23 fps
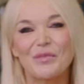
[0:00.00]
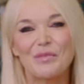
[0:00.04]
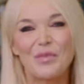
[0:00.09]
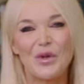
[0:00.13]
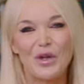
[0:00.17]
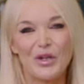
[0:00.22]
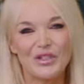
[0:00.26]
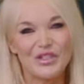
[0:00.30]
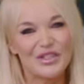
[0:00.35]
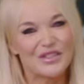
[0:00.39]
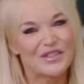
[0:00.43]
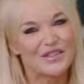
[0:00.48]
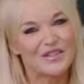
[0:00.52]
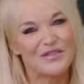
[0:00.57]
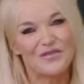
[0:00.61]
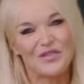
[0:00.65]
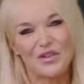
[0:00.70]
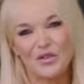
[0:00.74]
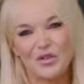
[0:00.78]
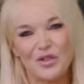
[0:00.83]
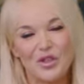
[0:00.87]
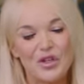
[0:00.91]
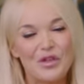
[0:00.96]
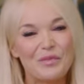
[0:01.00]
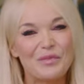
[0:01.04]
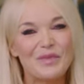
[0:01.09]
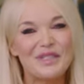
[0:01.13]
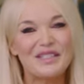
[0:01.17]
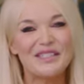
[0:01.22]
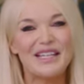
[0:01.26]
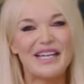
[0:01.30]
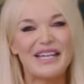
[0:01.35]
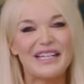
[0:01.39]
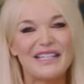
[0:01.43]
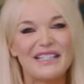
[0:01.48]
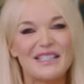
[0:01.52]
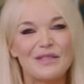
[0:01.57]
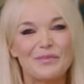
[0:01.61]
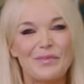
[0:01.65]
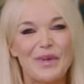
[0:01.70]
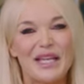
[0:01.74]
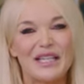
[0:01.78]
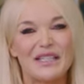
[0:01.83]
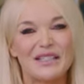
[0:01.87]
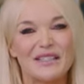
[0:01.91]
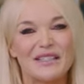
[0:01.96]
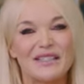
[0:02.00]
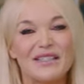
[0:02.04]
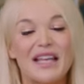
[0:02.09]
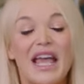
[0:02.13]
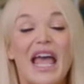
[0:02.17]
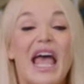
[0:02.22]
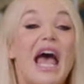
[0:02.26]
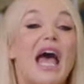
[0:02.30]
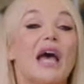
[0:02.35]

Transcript: the purchase of your new Mercedes-Benz